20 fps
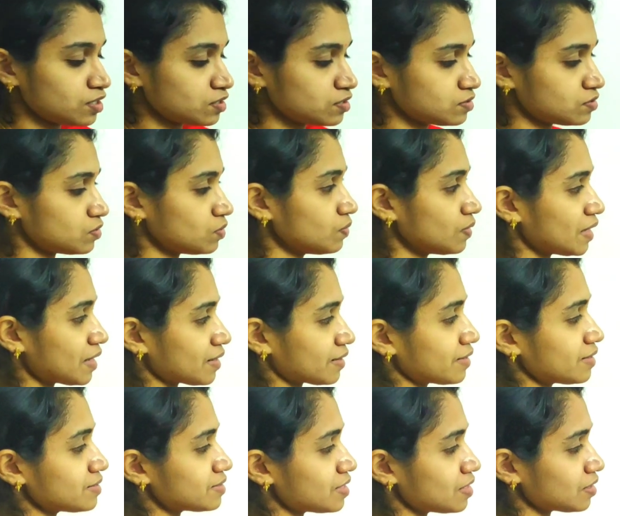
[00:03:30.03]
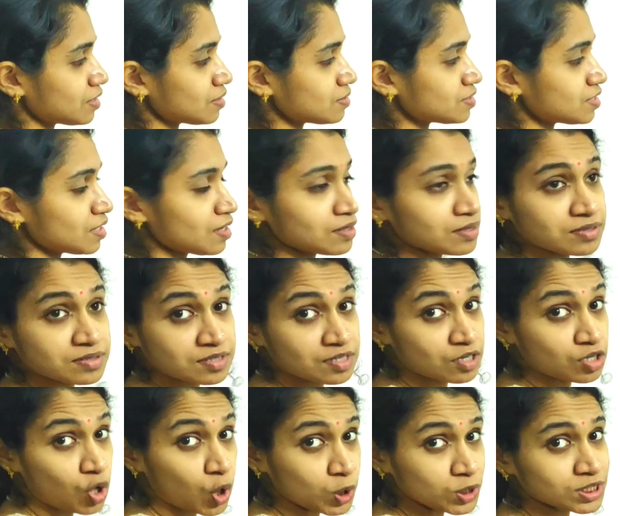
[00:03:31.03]
So correctly say, I can say it's the
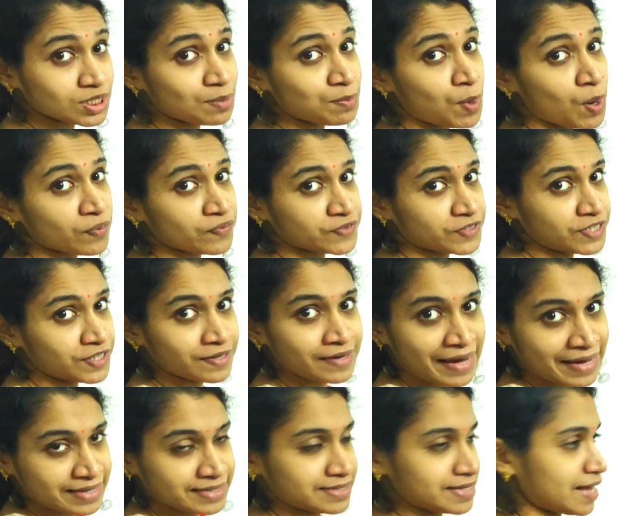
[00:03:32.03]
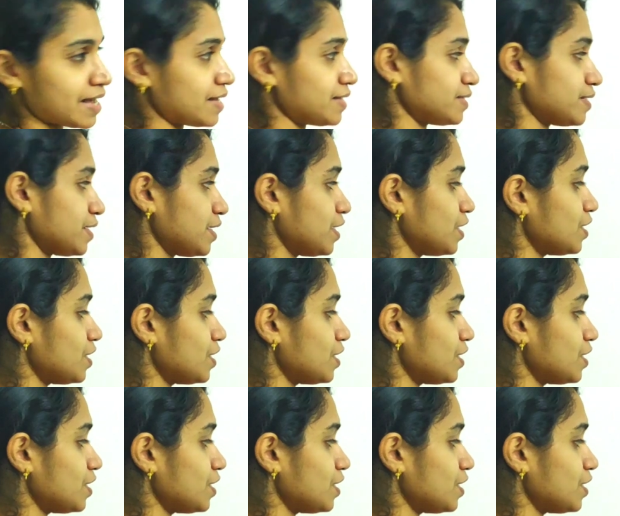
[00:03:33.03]
dorsum of the right hand.